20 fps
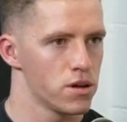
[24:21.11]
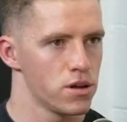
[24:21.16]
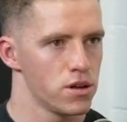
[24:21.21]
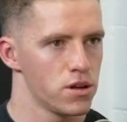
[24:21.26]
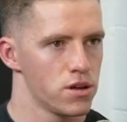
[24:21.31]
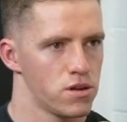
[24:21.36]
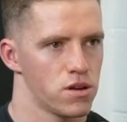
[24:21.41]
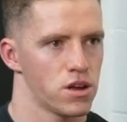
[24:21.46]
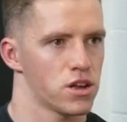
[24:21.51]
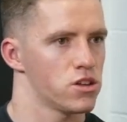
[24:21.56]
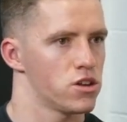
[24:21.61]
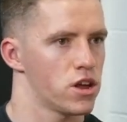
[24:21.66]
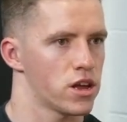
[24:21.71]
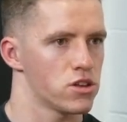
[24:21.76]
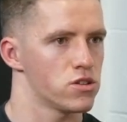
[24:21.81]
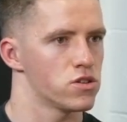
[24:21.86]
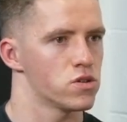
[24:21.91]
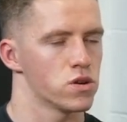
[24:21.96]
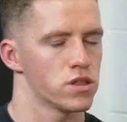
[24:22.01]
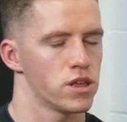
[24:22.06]
Yeah. And you, and
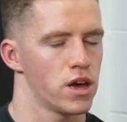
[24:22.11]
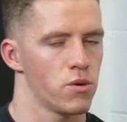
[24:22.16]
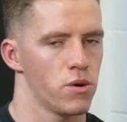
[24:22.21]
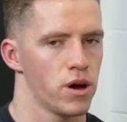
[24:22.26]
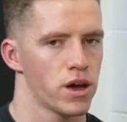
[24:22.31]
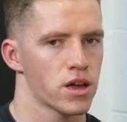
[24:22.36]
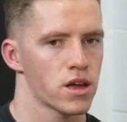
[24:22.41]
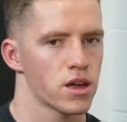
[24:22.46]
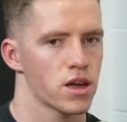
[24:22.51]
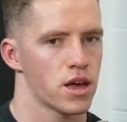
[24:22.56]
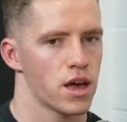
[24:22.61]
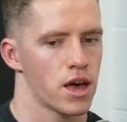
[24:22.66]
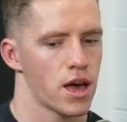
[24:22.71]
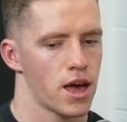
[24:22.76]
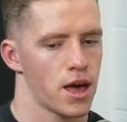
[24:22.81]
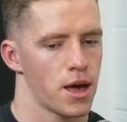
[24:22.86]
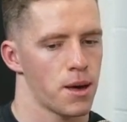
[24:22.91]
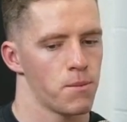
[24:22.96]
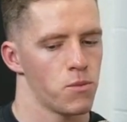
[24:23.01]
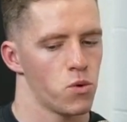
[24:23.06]
you do it that way.
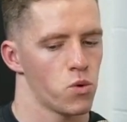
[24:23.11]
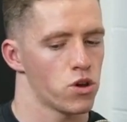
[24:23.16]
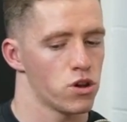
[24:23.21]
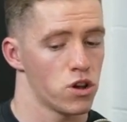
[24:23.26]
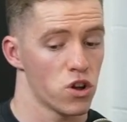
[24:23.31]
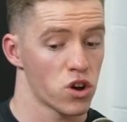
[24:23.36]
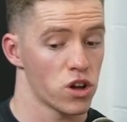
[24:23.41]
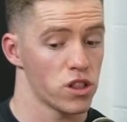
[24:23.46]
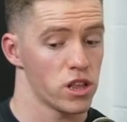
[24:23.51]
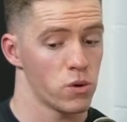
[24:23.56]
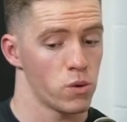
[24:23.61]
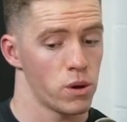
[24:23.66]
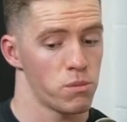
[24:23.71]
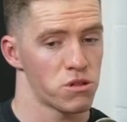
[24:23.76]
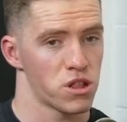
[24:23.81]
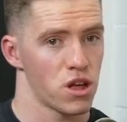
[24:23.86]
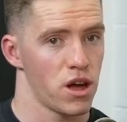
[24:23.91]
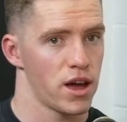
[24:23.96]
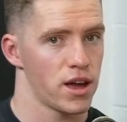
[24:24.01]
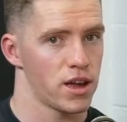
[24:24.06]
Um, or you look at their
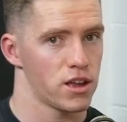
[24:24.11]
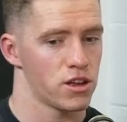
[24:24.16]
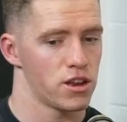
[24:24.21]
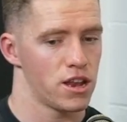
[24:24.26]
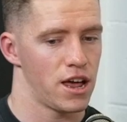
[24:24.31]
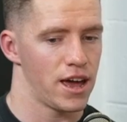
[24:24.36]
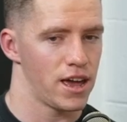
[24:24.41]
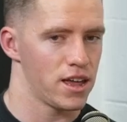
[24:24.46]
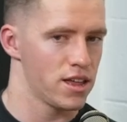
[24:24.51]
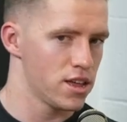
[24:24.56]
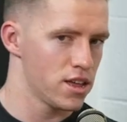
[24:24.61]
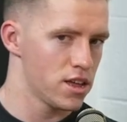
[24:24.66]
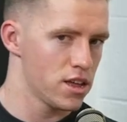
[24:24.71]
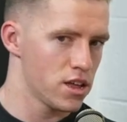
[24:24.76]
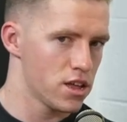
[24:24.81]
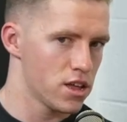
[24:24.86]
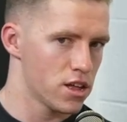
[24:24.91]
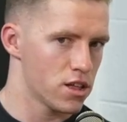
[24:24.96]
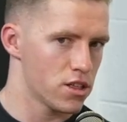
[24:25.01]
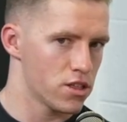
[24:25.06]
website and you're like,
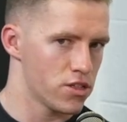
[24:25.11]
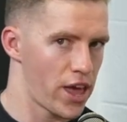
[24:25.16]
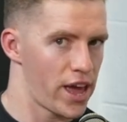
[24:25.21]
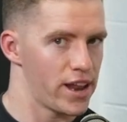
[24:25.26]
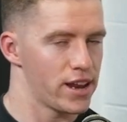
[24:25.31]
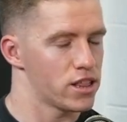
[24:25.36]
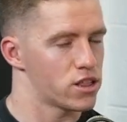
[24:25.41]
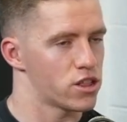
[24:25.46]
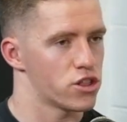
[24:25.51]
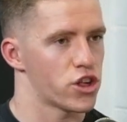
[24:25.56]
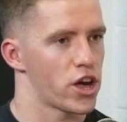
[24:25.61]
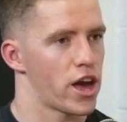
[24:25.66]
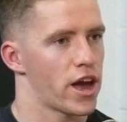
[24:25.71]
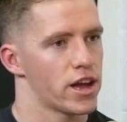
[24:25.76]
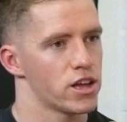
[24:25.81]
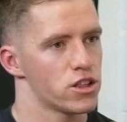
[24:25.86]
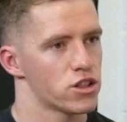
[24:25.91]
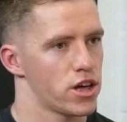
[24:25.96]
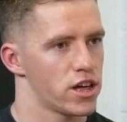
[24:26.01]
that needs to change.